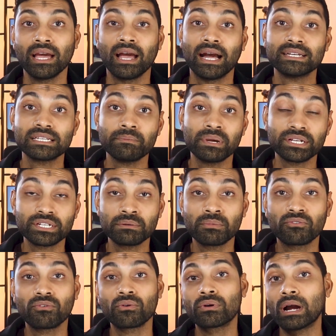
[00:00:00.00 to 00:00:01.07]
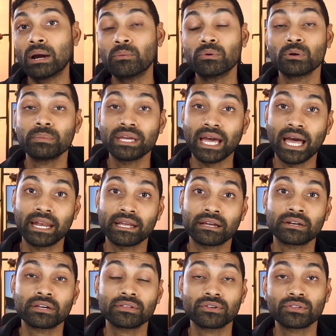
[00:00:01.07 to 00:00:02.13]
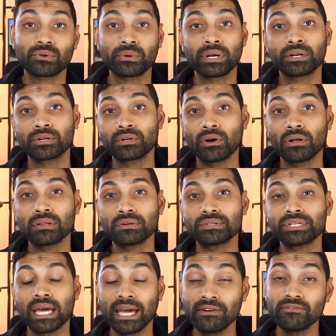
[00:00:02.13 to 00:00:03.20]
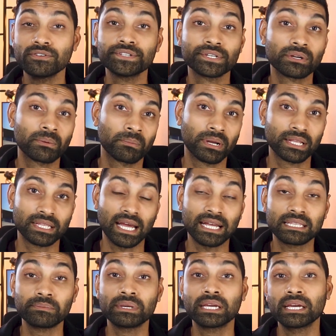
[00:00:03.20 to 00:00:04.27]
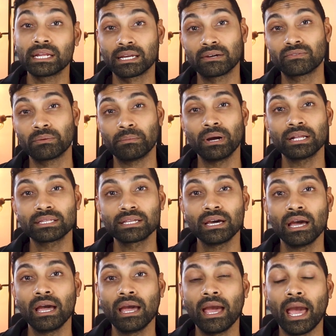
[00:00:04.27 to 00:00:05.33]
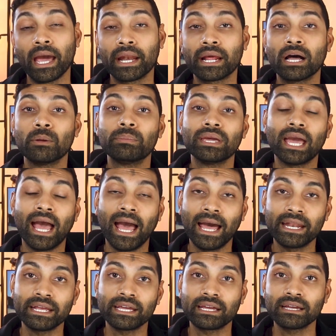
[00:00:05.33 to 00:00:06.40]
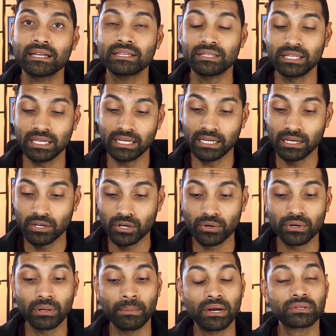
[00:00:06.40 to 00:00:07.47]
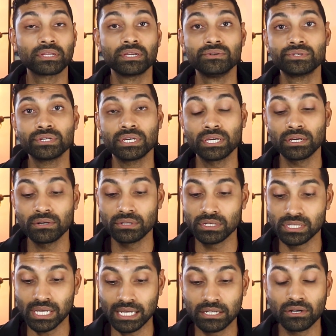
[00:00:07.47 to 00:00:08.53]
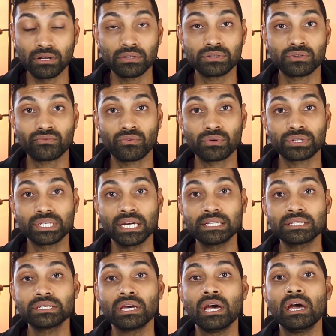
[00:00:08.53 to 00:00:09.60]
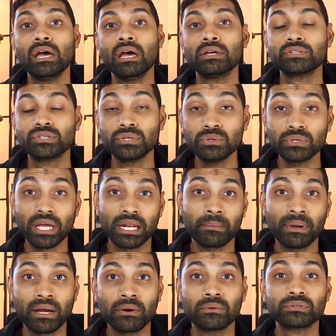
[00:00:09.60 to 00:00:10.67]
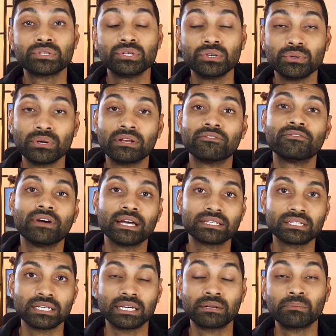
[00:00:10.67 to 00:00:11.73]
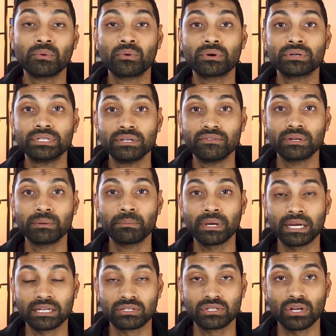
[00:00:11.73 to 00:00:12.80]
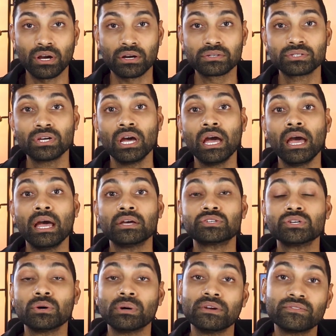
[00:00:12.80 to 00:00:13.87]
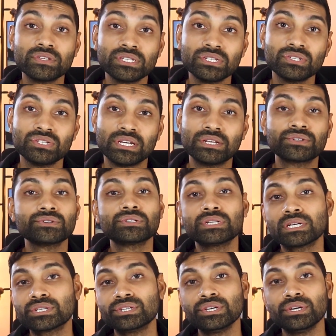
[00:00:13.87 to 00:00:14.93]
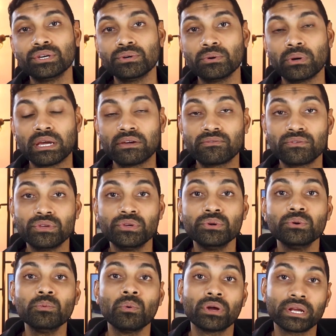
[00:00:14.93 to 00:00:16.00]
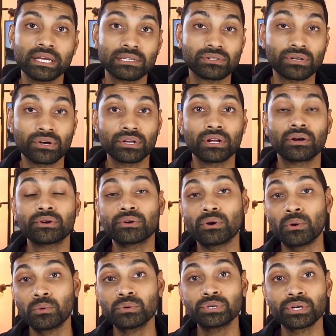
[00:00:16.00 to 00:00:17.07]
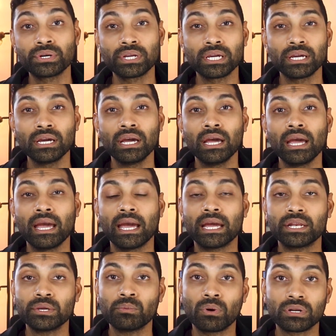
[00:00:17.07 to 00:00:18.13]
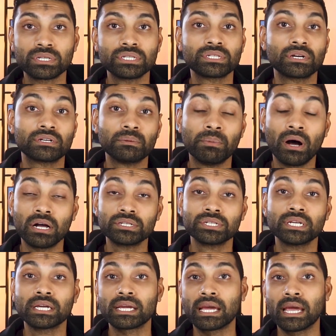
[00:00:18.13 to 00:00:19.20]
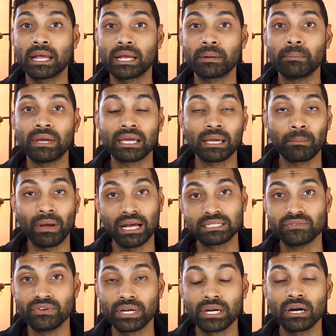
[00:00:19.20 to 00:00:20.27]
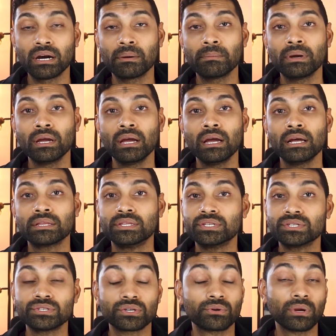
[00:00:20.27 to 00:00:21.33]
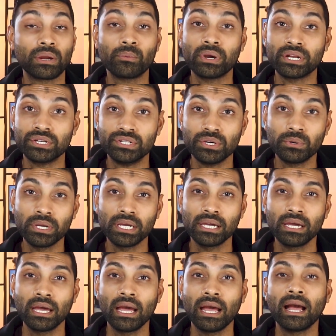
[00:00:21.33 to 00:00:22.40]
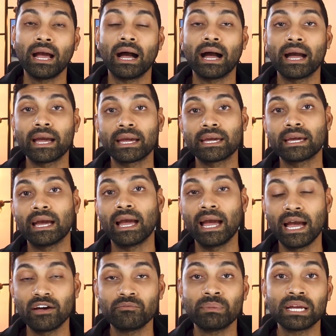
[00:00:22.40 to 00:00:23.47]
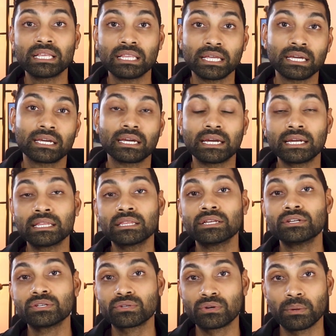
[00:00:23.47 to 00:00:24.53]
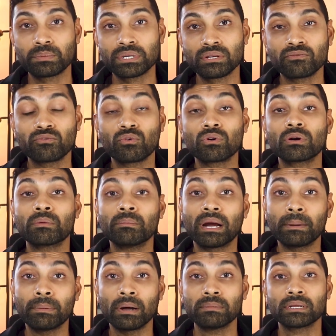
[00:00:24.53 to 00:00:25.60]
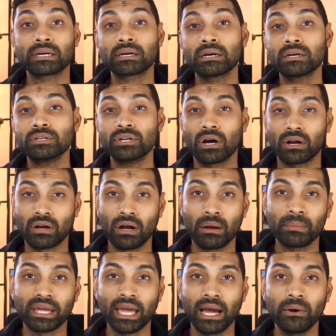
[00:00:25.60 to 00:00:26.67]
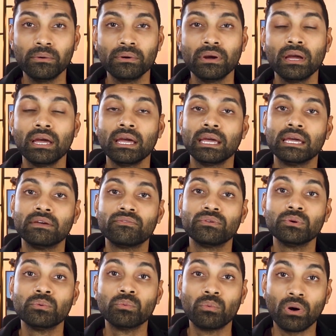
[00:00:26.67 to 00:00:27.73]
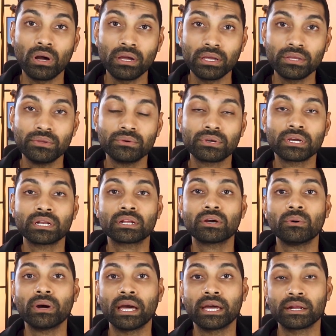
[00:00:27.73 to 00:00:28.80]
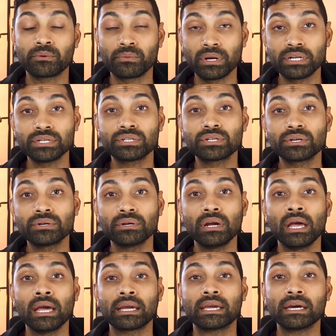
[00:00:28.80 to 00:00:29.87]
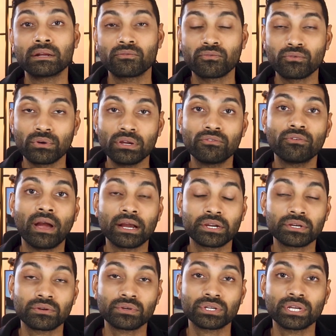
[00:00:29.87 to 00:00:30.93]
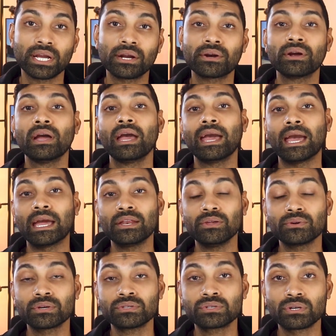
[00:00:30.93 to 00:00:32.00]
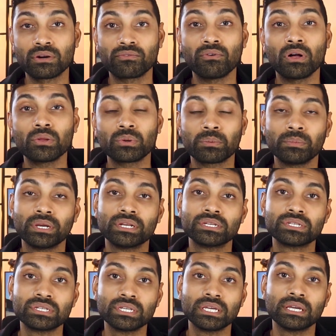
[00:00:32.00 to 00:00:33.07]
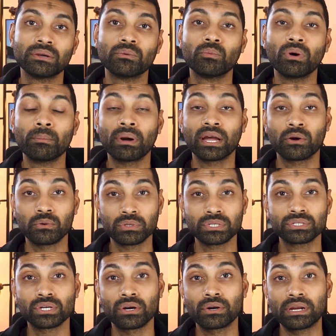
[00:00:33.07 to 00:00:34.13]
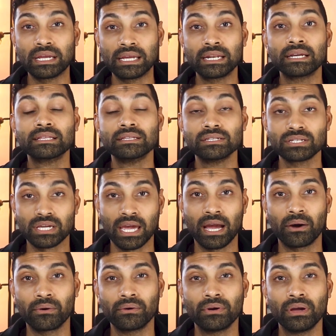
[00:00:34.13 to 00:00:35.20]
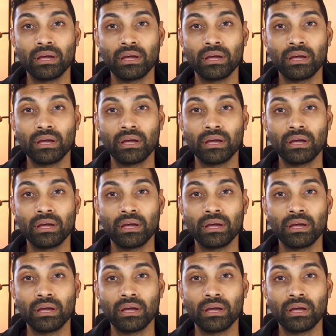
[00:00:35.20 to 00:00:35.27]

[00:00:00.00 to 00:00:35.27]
As I mentioned before, I will be adding another $300 every single month at the beginning of the month, and I'll be adding the current amount that you see here, this $8.04, to that amount to invest in more dividend paying stocks. So if this is interesting to you, if you want to get started on your own journey and you want to start depositing and making passive income, this is a great way to do it. I have my link in the description for my public.com account. If you want, you can go ahead and register, get a free fractional share, and you can start following me to see what my holdings are in this account.